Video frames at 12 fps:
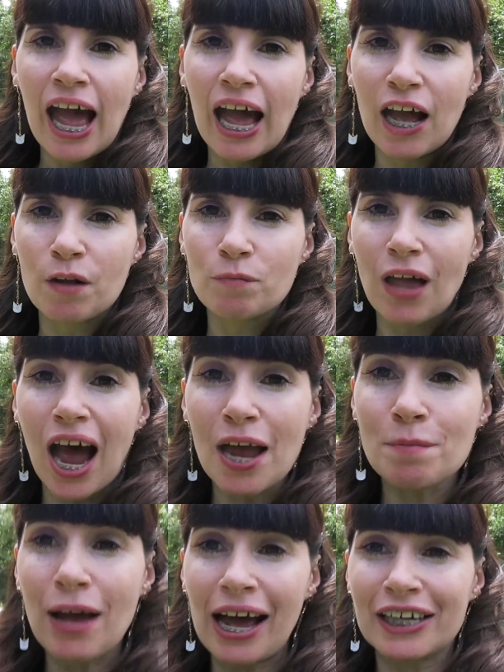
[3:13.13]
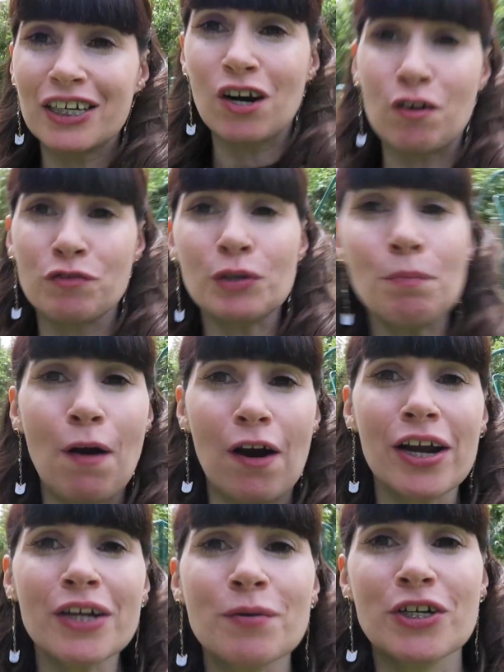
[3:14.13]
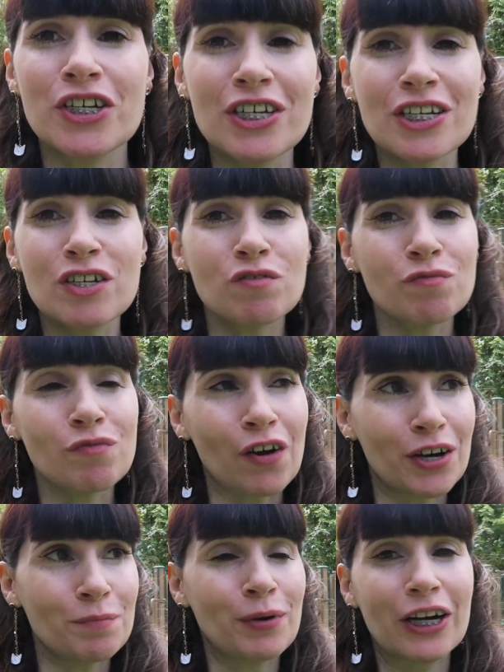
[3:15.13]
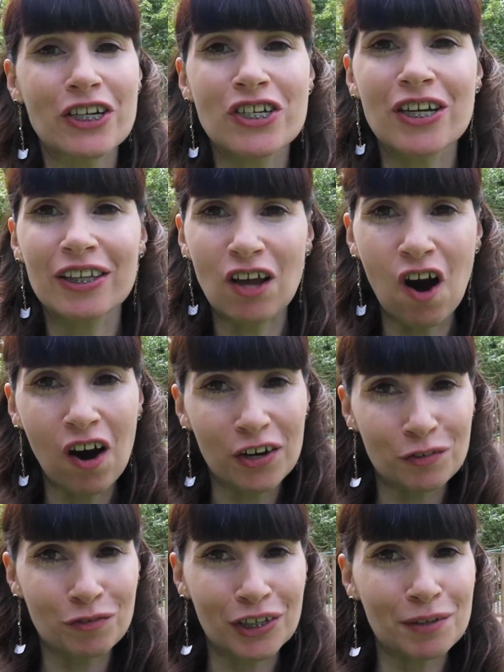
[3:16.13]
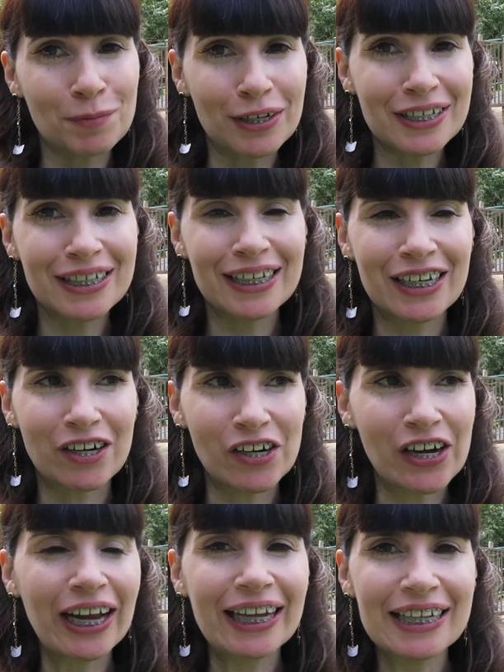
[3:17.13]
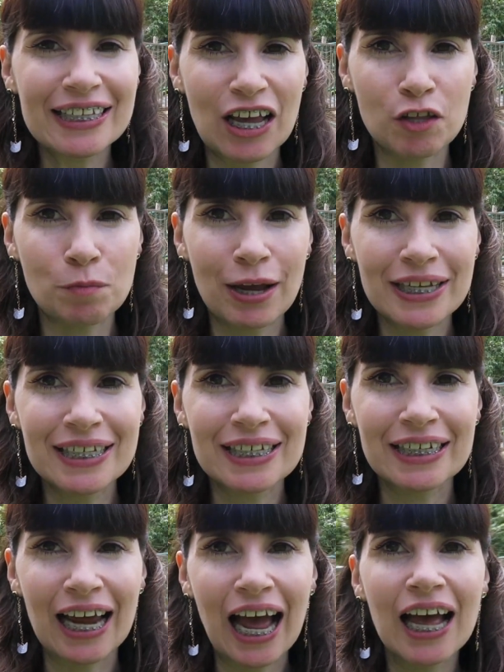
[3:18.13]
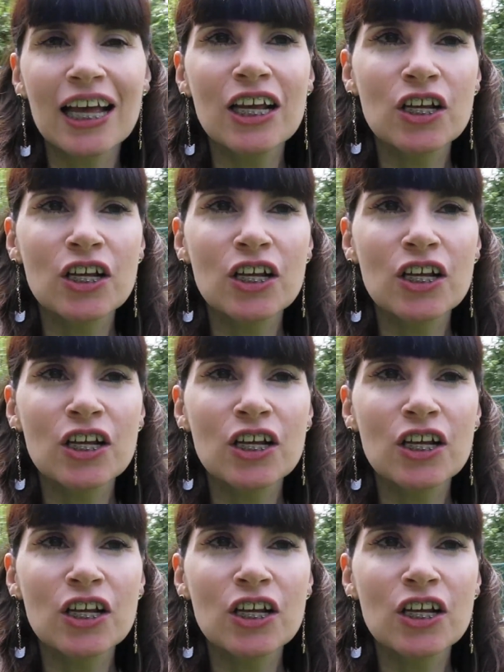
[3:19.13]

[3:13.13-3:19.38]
Um, I'm at Garfield Park, which is very much at the heart of the community here in South Pasadena.